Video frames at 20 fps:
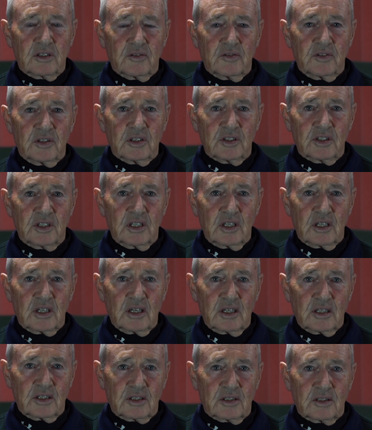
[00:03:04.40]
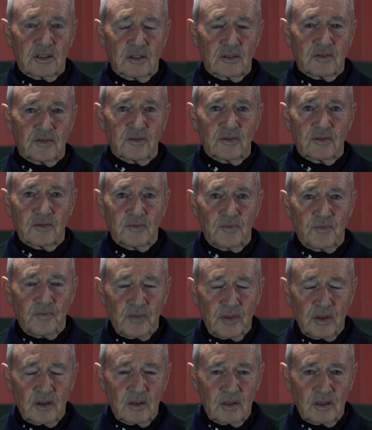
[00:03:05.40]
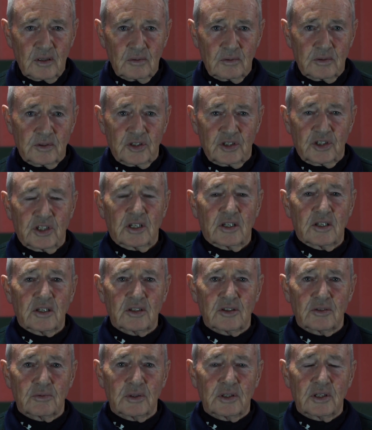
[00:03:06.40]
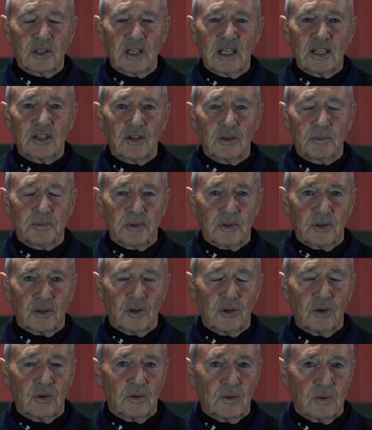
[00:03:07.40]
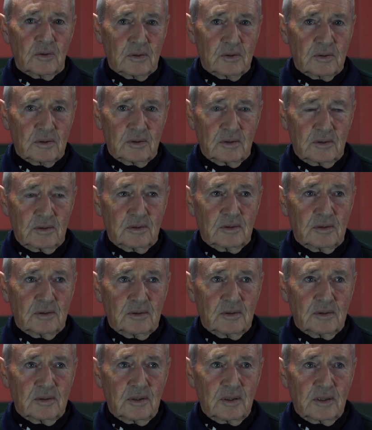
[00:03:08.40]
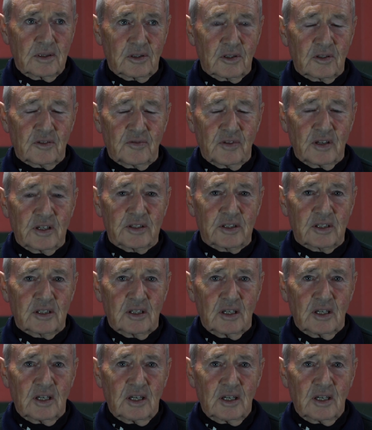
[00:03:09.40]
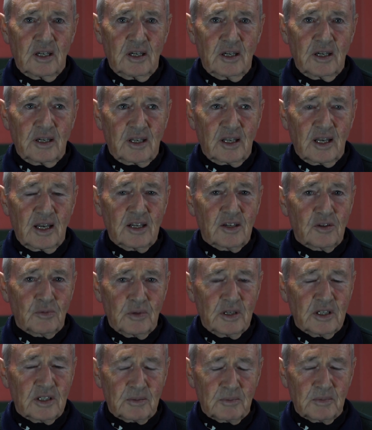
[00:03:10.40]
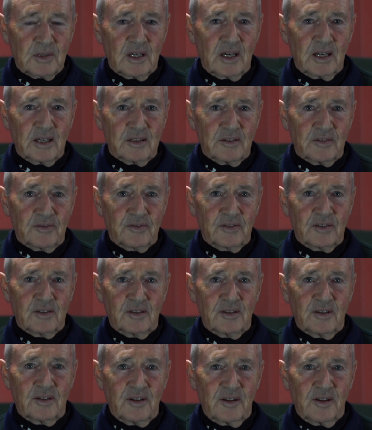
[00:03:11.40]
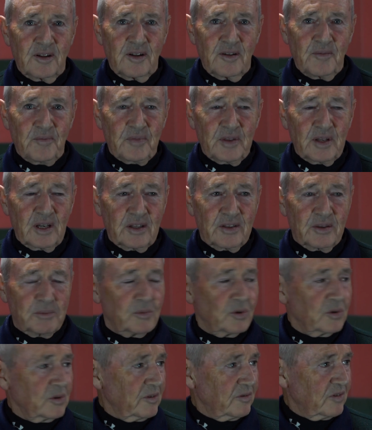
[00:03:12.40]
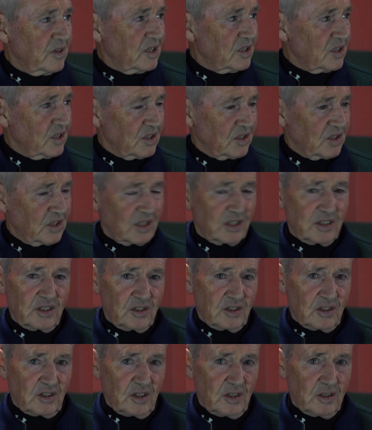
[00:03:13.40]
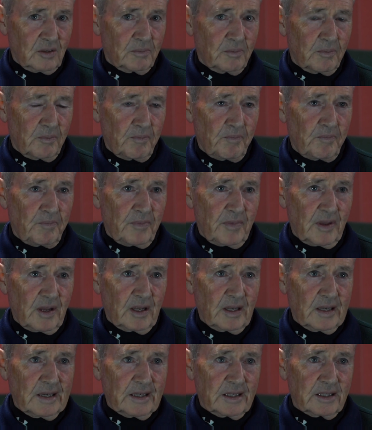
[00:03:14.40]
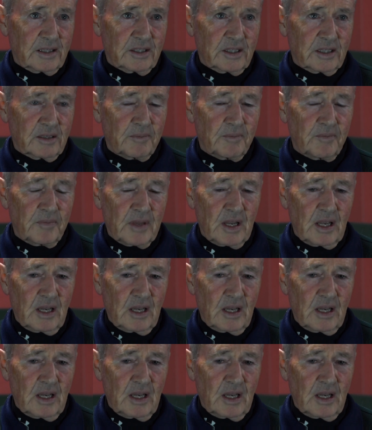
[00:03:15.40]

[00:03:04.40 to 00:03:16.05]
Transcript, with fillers: of this thing, I sort of was charged with get up and go. I just felt I can't waste my life. And the motivation started to come. And um,